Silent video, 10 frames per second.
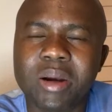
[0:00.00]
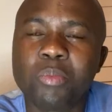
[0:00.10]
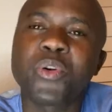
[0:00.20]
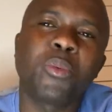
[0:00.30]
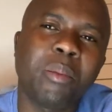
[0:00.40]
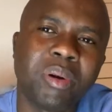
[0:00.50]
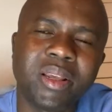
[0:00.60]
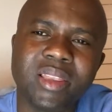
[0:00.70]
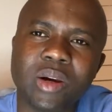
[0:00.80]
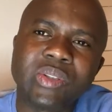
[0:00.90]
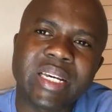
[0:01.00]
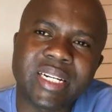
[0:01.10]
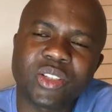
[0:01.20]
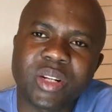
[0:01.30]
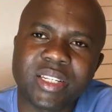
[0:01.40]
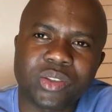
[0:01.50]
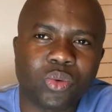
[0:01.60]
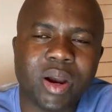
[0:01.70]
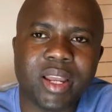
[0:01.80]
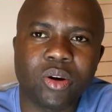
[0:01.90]
probably there was a reason as to
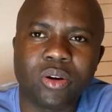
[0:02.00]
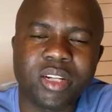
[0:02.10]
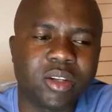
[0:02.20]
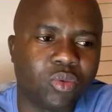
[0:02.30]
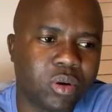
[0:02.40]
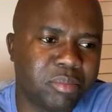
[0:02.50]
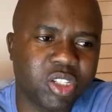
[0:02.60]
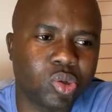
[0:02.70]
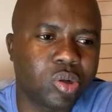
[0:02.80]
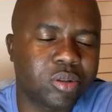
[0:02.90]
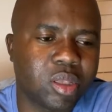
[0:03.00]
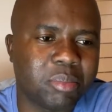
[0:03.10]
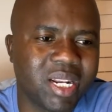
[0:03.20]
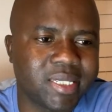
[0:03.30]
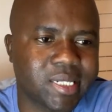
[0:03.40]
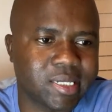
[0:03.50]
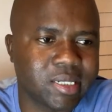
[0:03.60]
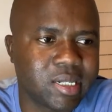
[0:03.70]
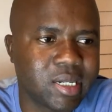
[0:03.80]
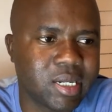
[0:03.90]
why God didn't want me to go to the military.
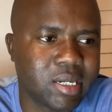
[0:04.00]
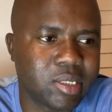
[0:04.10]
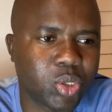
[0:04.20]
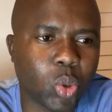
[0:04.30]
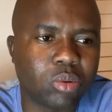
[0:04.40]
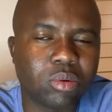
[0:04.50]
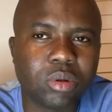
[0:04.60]
So